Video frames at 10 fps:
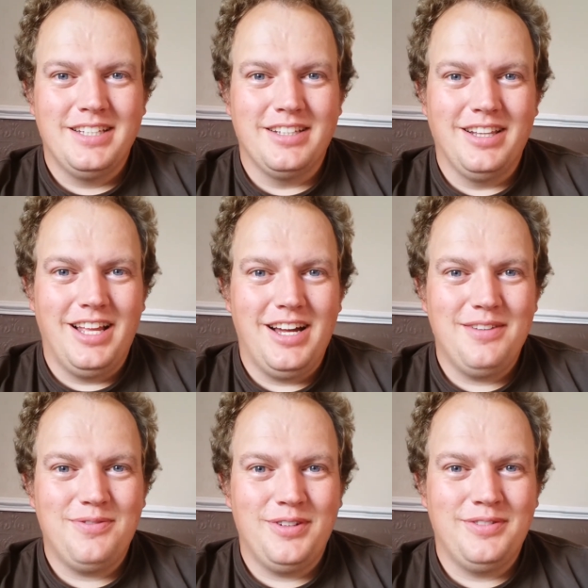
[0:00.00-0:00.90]
the
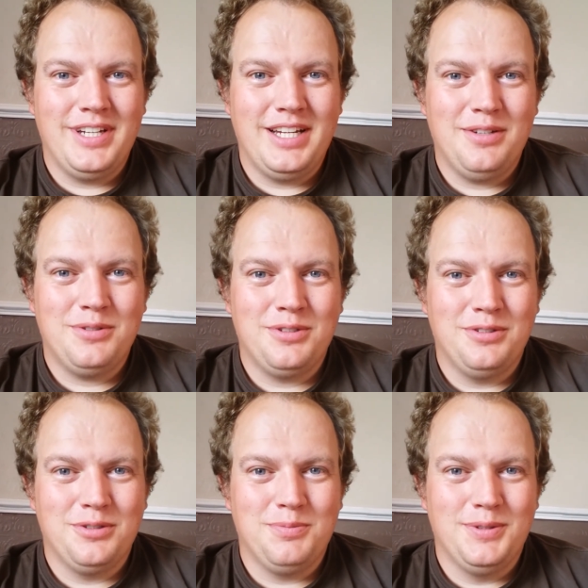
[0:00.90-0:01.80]
life of a house
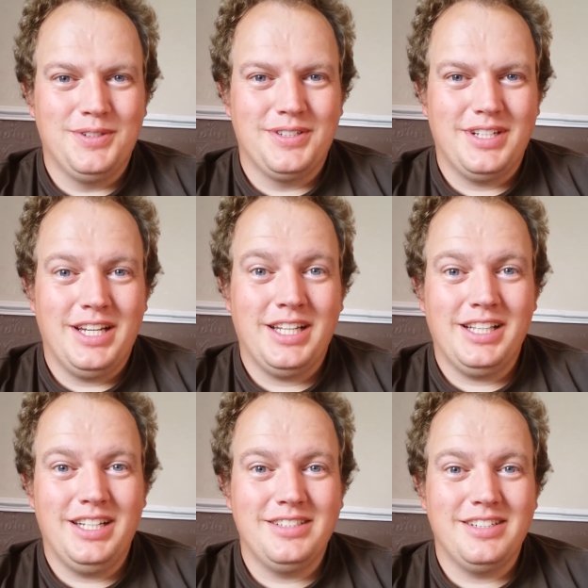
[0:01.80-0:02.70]
husband. I'd
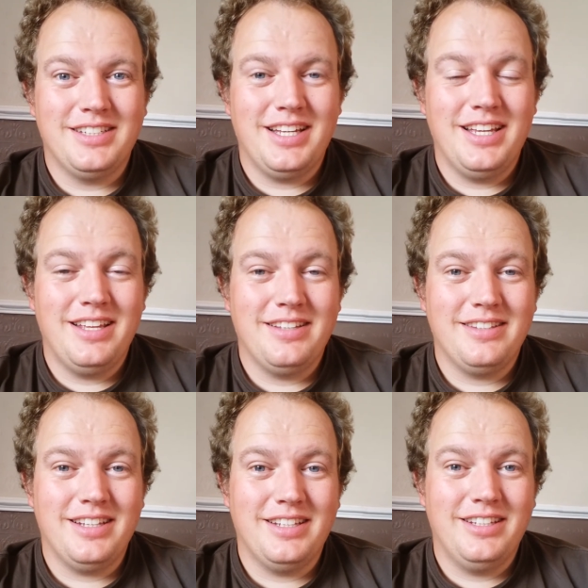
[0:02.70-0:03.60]
like to say
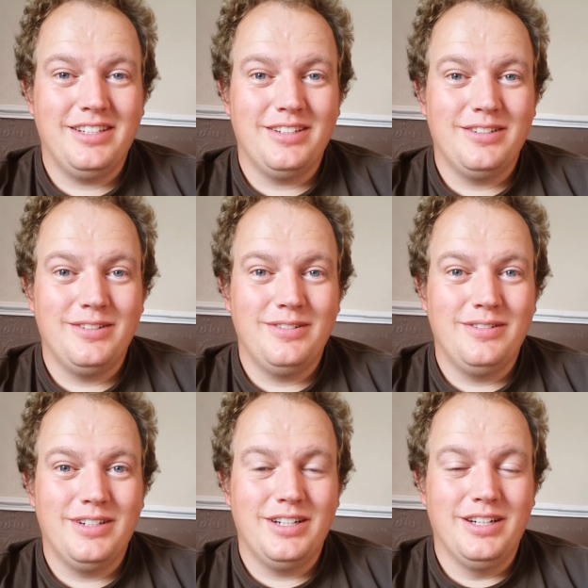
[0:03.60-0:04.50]
thank
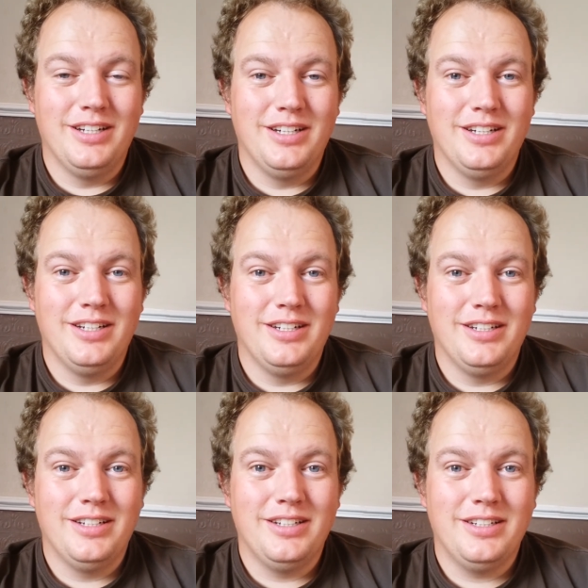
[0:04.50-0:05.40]
you.
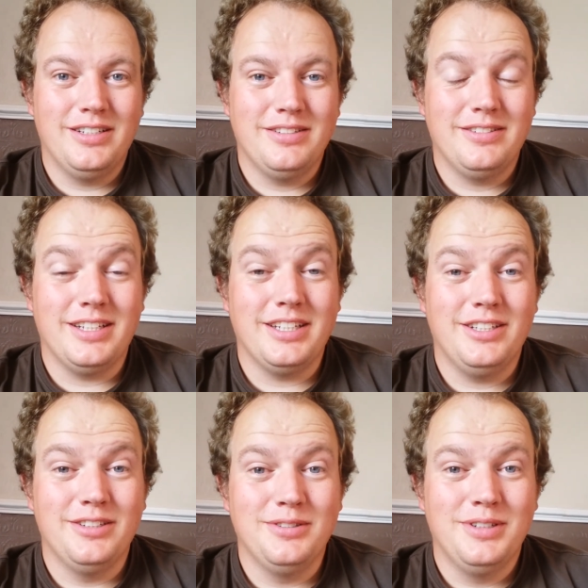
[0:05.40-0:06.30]

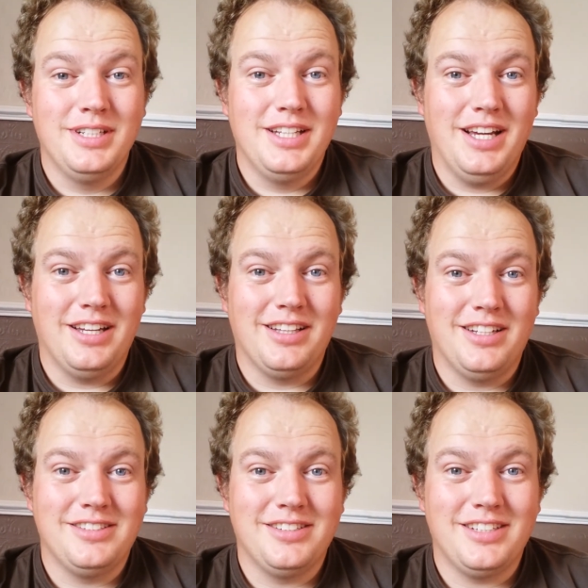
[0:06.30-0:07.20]
Thank you. I'd
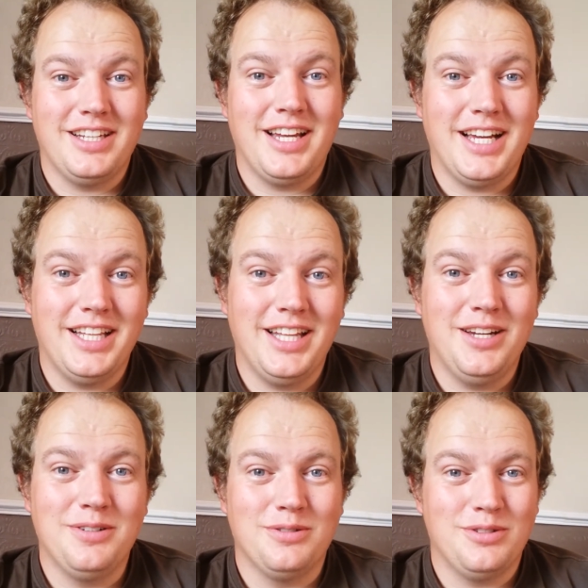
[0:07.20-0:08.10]
like to say
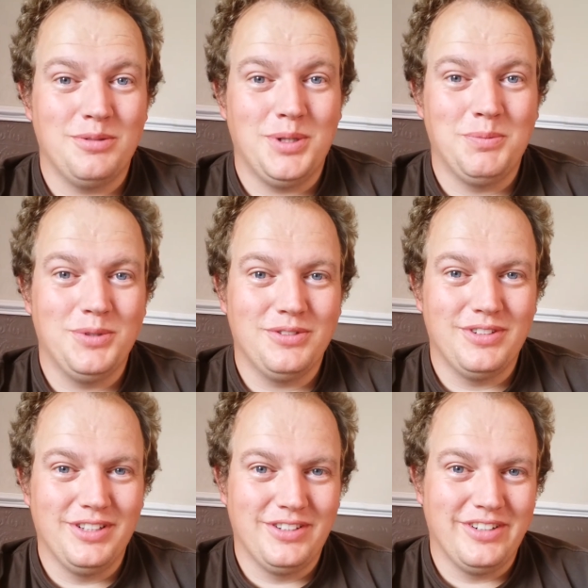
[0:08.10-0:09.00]
hello to my
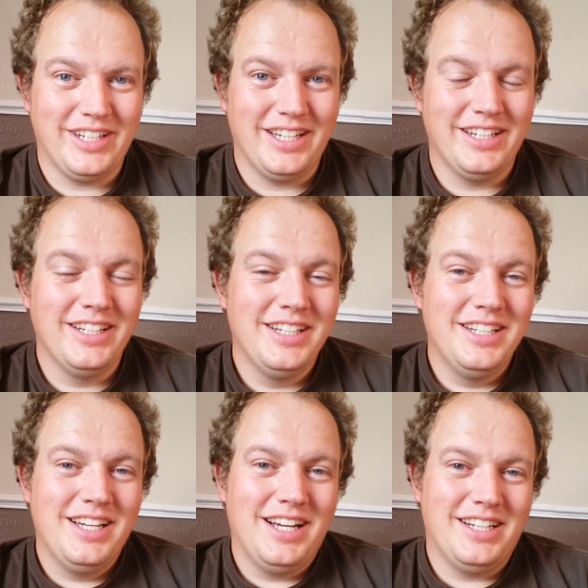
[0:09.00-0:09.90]
mother-in-law again.
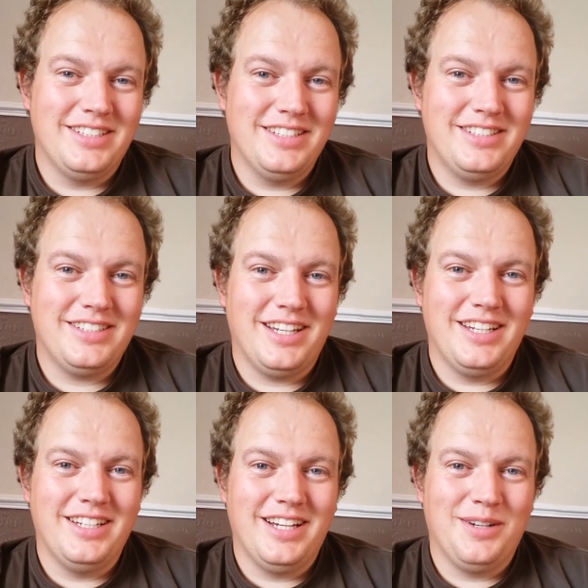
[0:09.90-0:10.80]
I did
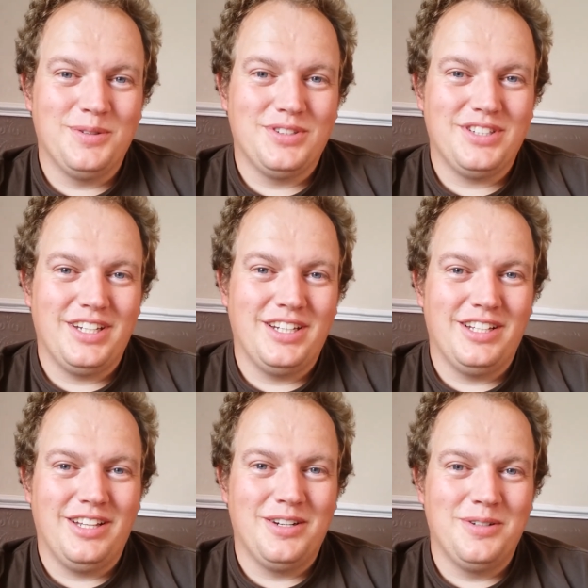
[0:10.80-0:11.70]
say I would say
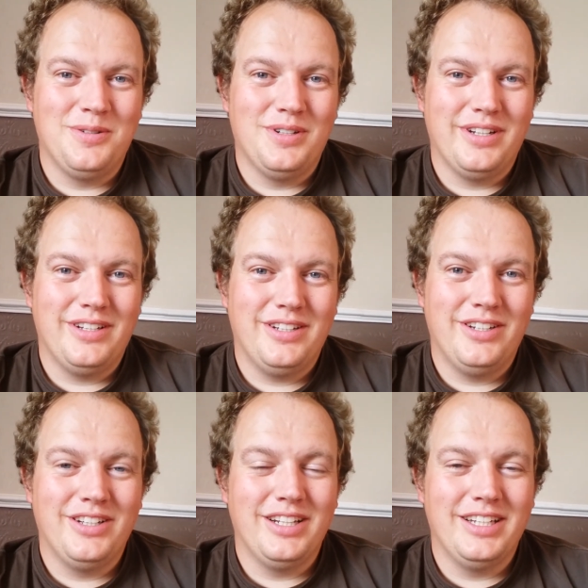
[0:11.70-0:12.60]
hello
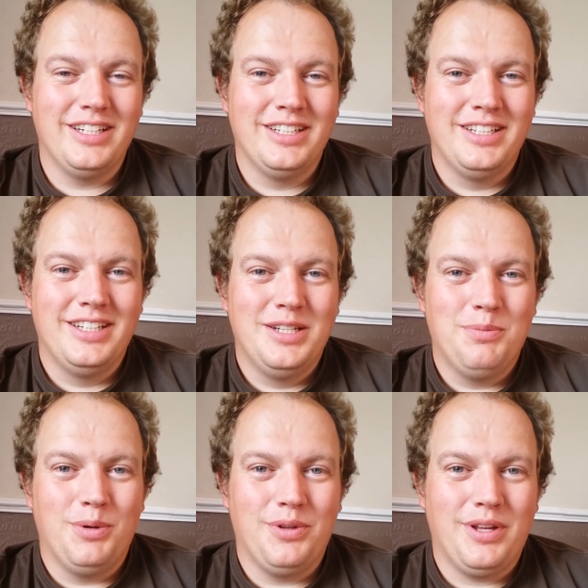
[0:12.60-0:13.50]
earlier,
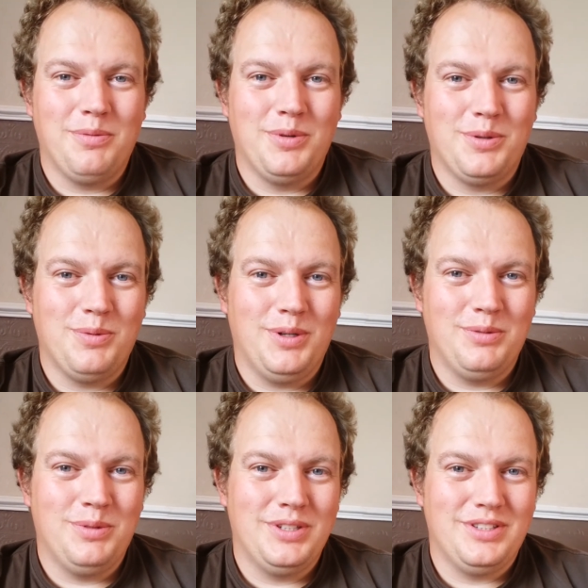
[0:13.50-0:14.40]
but then with
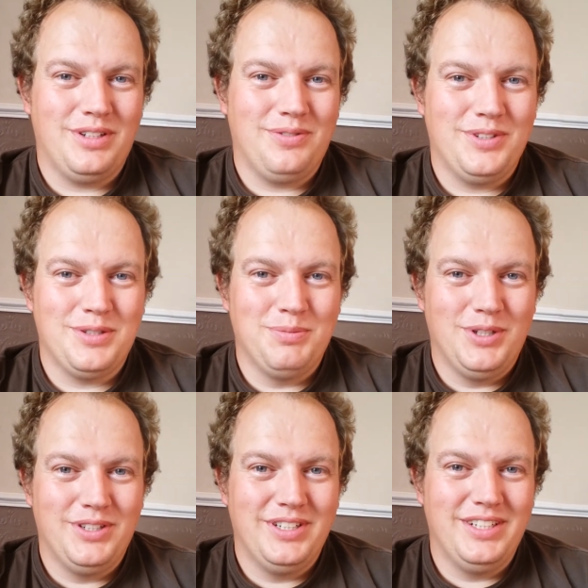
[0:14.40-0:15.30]
what went off this
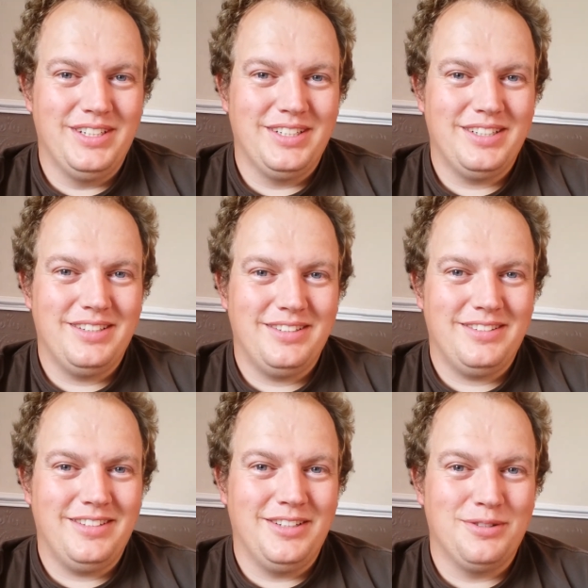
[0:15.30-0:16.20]
morning,
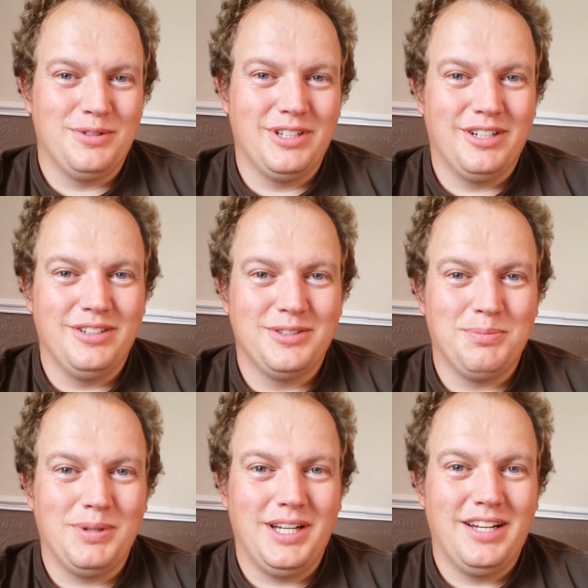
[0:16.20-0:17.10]
things weren't going to
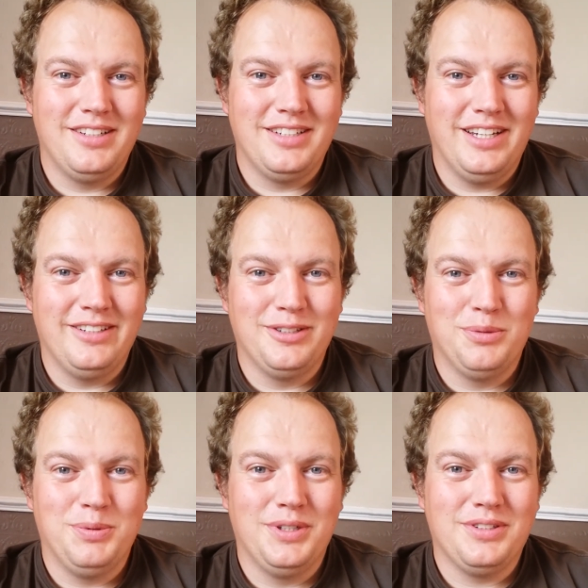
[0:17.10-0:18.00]
plan. I ended
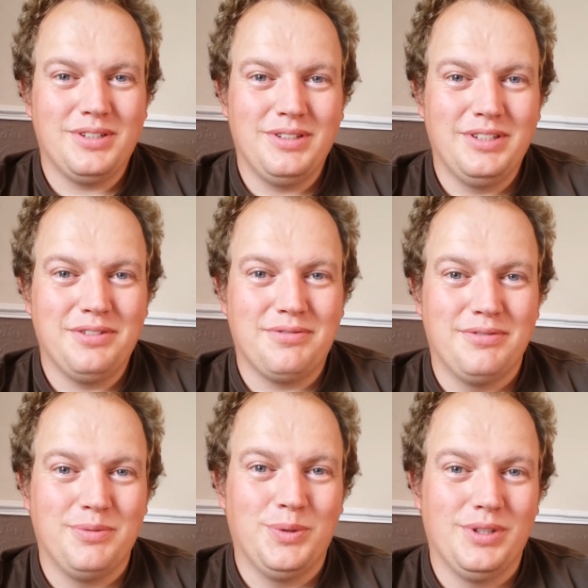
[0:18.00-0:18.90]
up in a totally
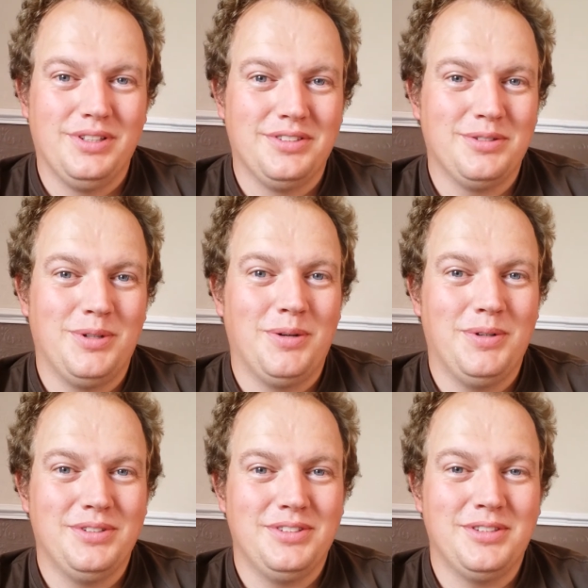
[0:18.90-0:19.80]
different woodland to what I
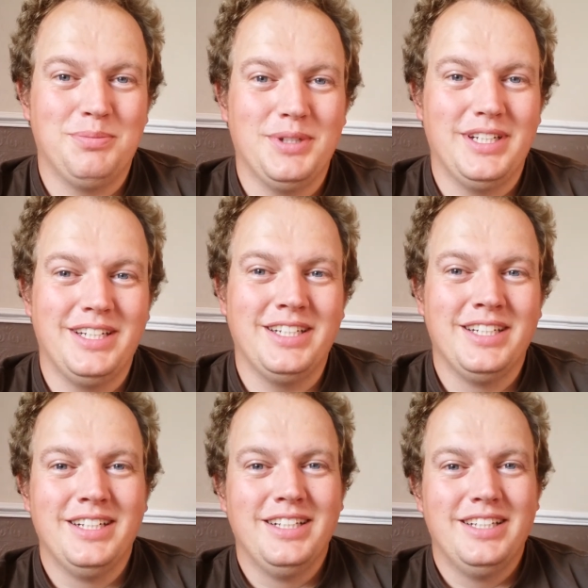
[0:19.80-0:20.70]
wanted to be.
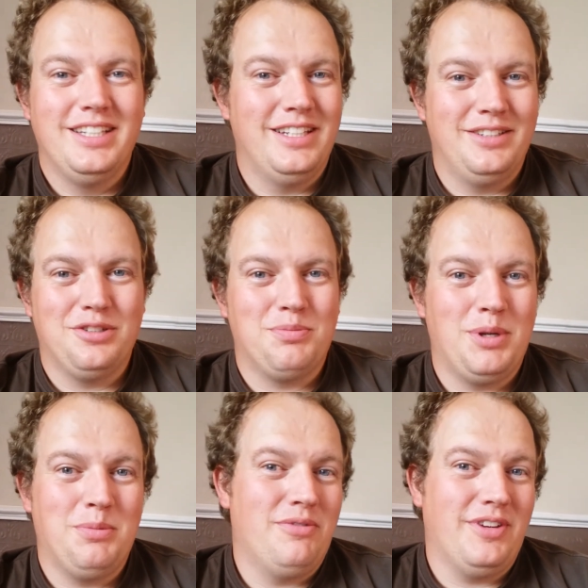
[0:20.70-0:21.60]
It just
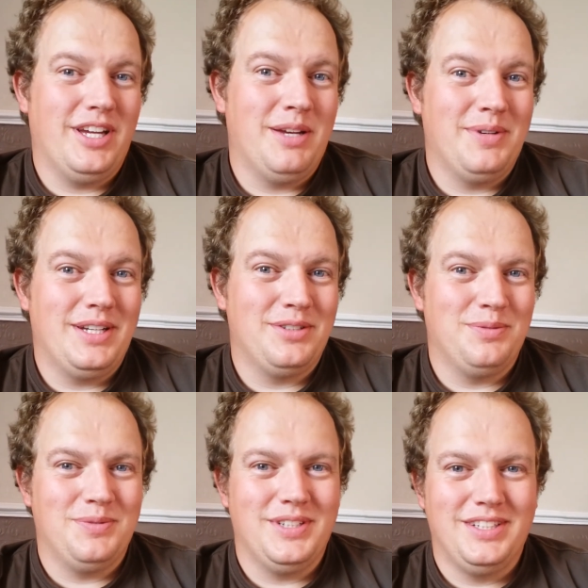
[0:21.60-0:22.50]
made me forget about
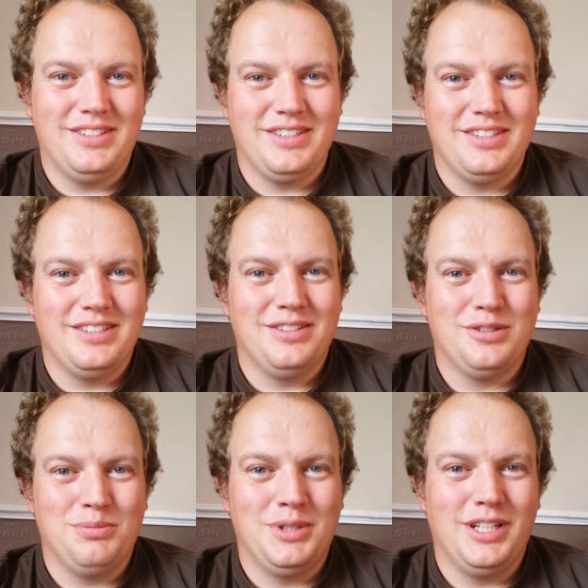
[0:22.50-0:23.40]
some things and
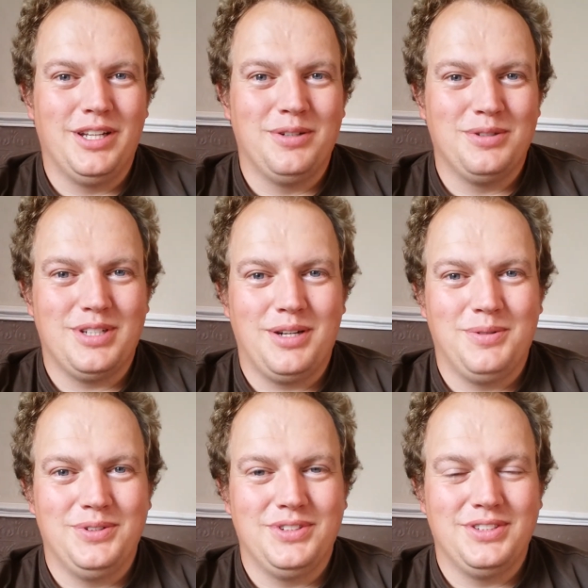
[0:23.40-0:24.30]
some hellos that I
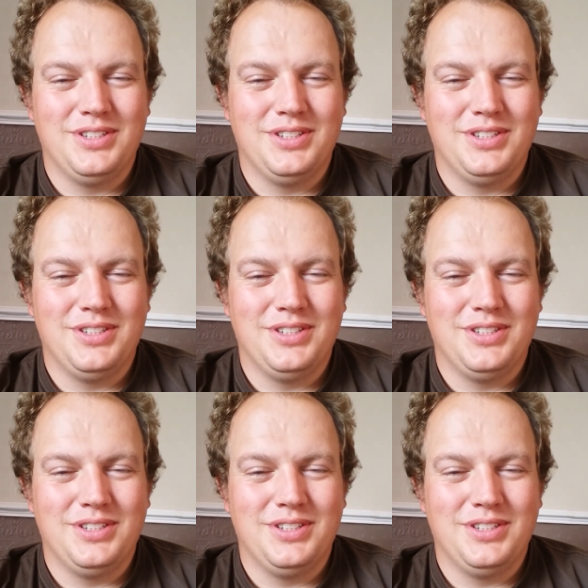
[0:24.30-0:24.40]
wanted